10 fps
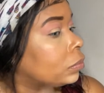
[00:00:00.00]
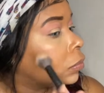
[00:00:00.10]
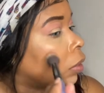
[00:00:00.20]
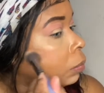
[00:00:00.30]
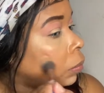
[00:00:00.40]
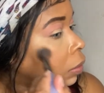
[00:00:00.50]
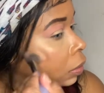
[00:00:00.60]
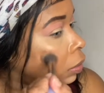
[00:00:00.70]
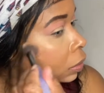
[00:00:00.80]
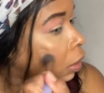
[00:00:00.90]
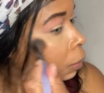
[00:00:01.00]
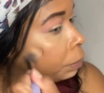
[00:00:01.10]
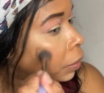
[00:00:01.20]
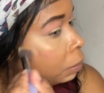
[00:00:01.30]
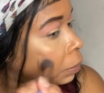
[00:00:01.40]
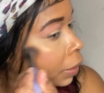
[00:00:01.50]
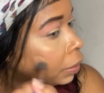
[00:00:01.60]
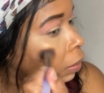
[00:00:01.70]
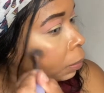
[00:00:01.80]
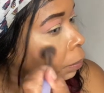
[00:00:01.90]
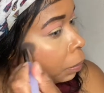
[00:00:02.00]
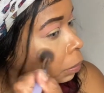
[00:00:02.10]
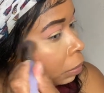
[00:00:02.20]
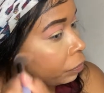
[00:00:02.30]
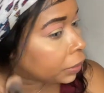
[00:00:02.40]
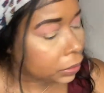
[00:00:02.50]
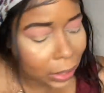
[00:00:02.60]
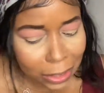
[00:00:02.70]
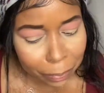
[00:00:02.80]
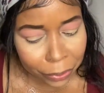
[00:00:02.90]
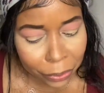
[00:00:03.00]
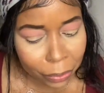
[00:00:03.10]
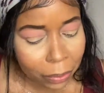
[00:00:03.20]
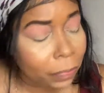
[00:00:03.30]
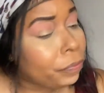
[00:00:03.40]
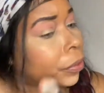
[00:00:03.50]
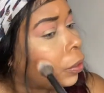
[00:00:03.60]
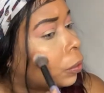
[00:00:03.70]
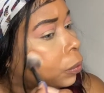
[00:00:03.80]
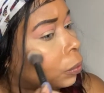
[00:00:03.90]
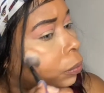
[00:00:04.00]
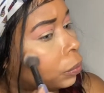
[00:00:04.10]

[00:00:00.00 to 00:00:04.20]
I really need to start pinning my hair up my face. That's beautiful.